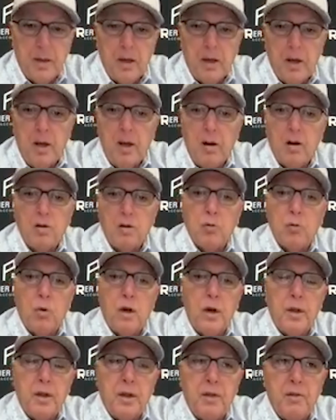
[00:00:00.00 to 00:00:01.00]
Harris,
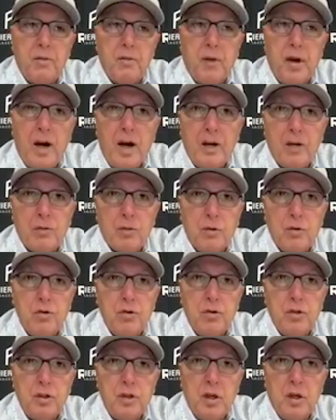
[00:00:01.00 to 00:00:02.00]
what advice would
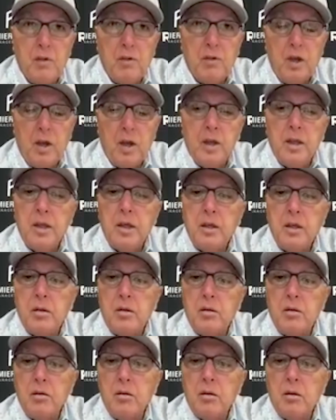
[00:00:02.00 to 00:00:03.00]
you give any
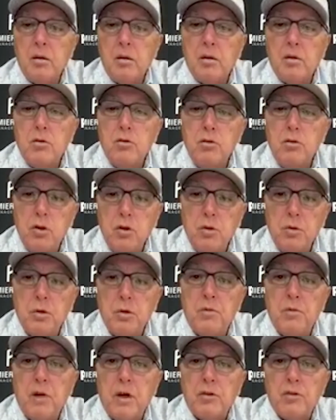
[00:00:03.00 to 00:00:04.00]
new
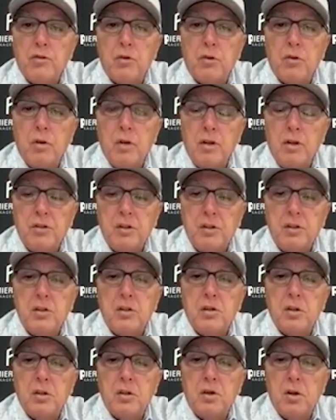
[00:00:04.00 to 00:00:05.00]
investor listening
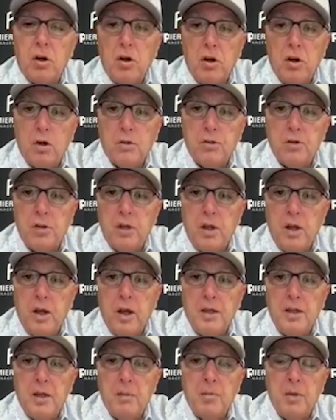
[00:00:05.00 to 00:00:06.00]
to the call
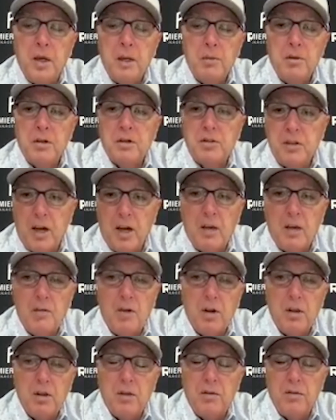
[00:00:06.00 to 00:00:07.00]
today that maybe is kind of
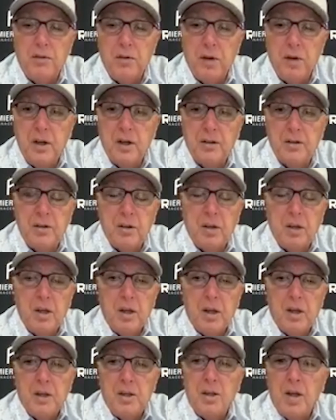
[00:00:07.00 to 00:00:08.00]
on the fence,
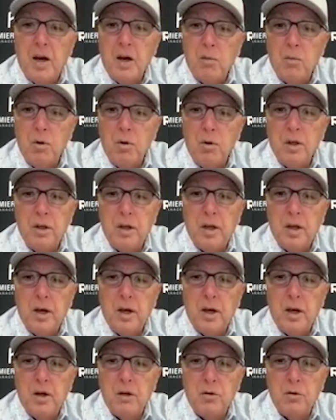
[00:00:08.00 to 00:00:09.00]
not really
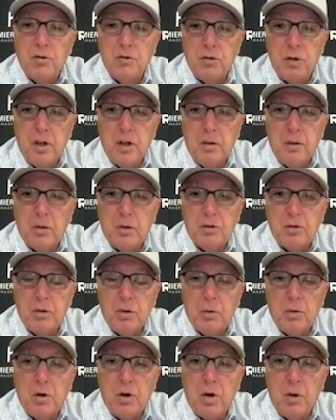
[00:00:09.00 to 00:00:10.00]
understanding what's
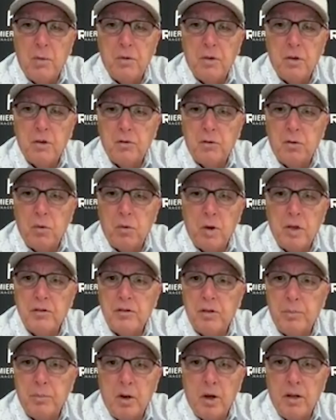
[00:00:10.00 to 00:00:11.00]
going on with this
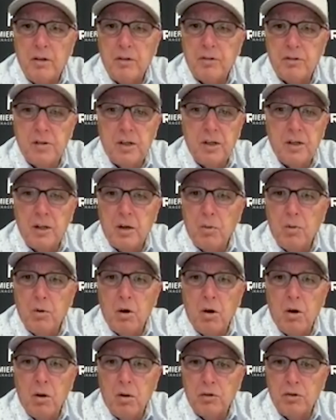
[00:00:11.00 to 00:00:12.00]
crazy price thing
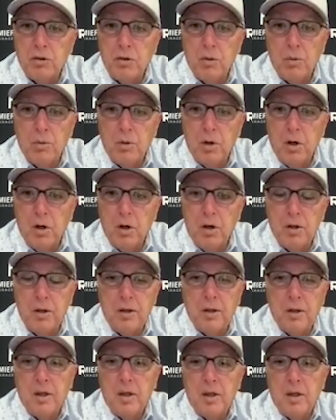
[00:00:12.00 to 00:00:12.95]
what's going on, and